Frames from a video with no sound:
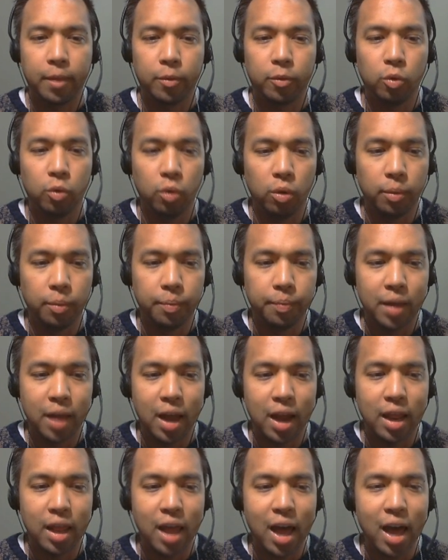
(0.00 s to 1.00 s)
Cool.
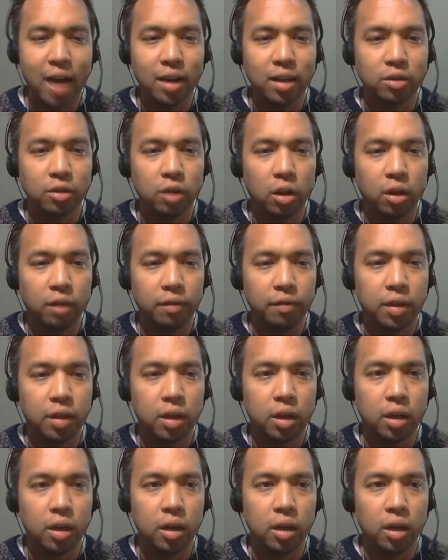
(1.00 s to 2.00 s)
And that is all of
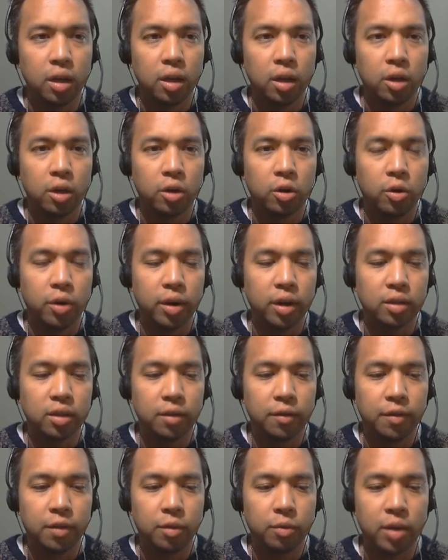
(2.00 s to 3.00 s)
the codex
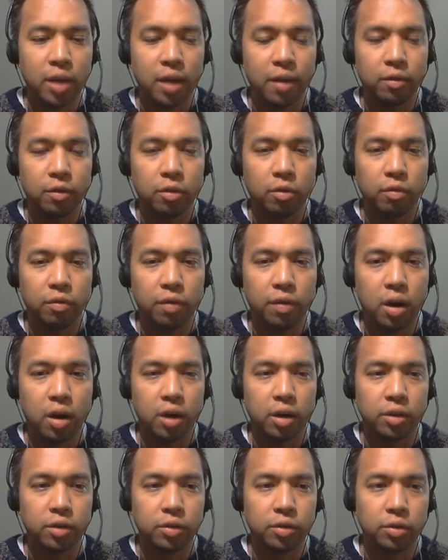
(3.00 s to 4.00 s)
stuff that we have so
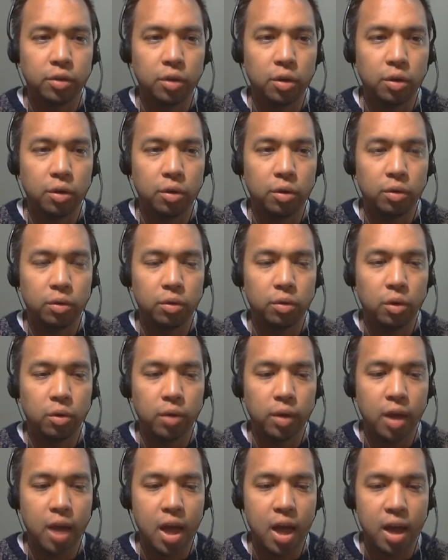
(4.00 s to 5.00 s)
far. So,
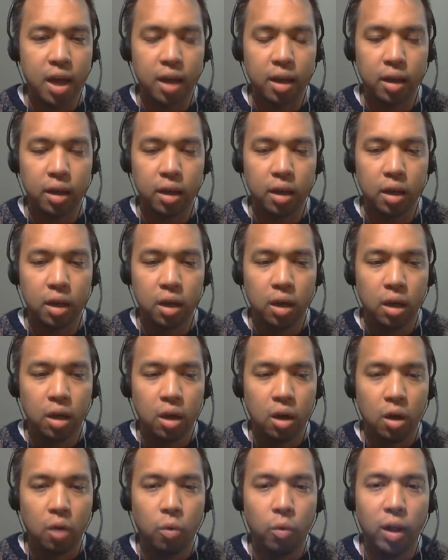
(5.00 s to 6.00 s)
okay.
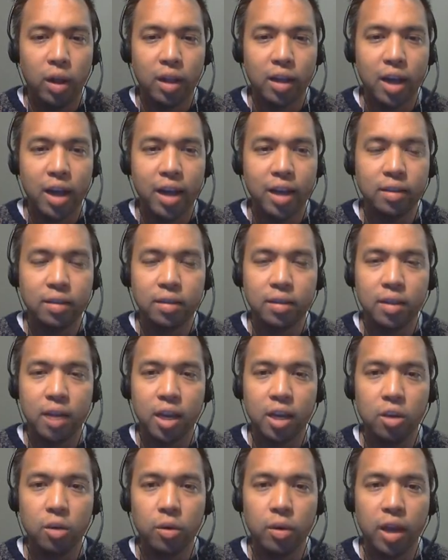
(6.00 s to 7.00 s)
Well, guys,
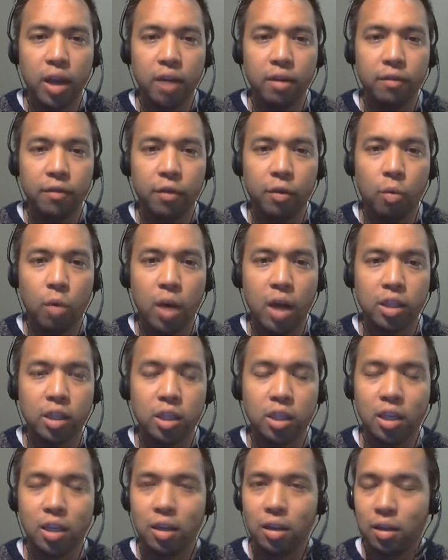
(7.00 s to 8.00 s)
thank you again for
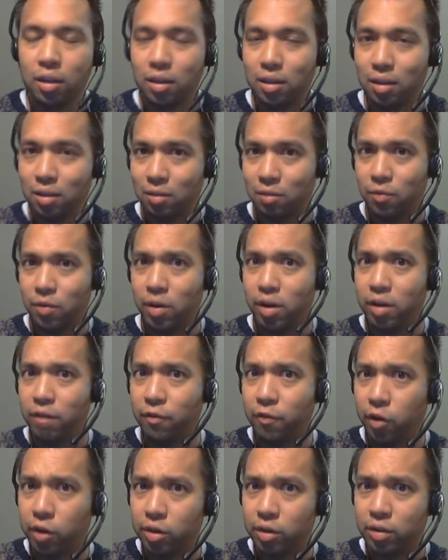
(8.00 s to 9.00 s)
watching this very
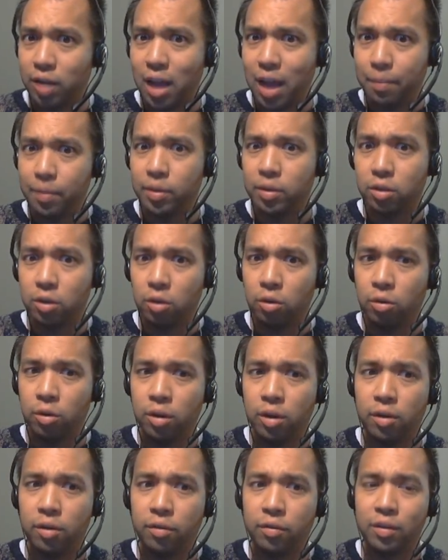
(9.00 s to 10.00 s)
first
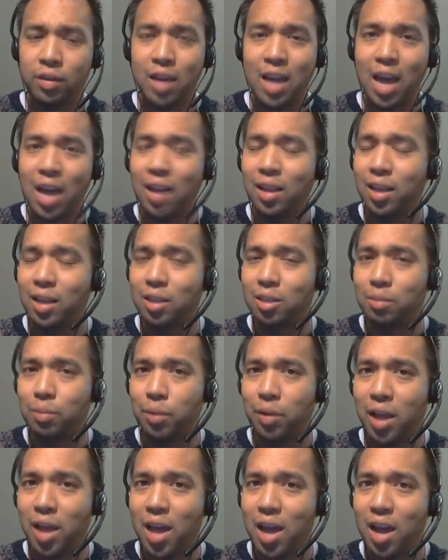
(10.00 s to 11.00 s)
episode of Gay Let's
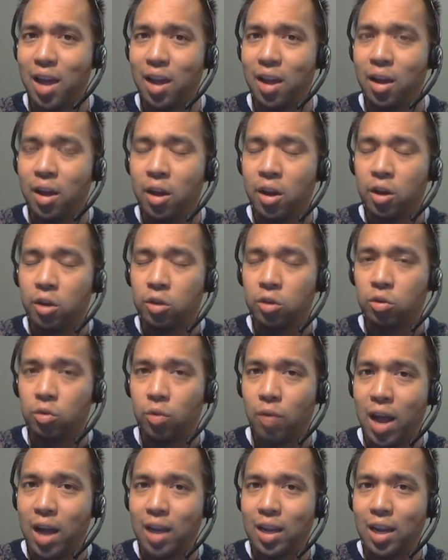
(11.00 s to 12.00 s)
Play
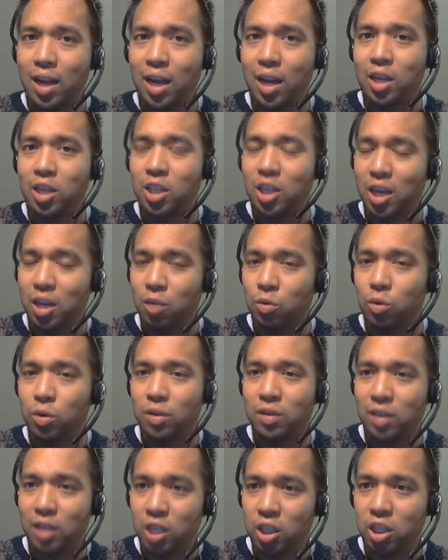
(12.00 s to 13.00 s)
Dragon Age
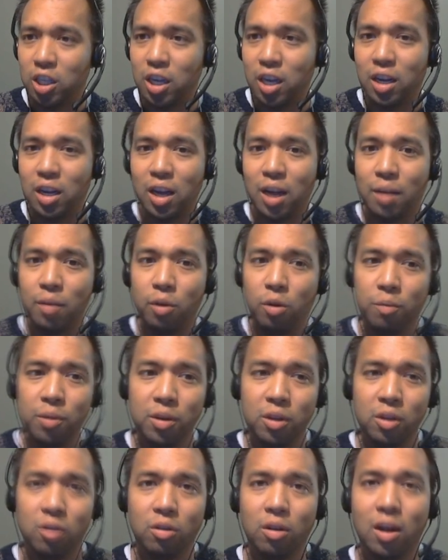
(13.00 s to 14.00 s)
Inquisition. I'm
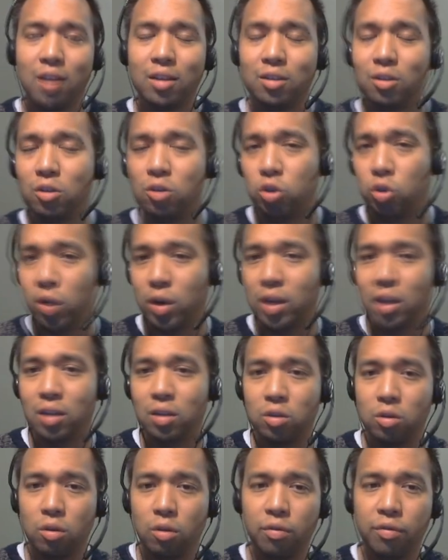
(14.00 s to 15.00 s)
hoping you guys are enjoying it
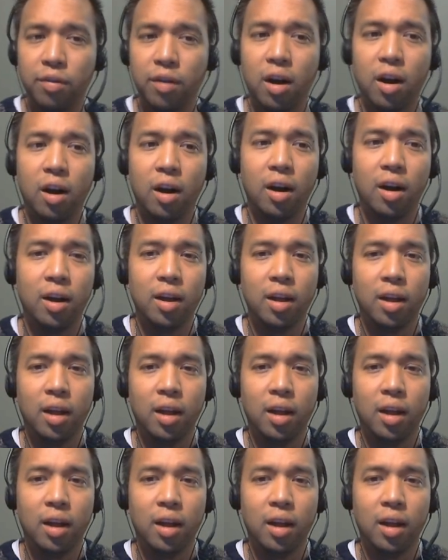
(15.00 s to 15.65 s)
so far.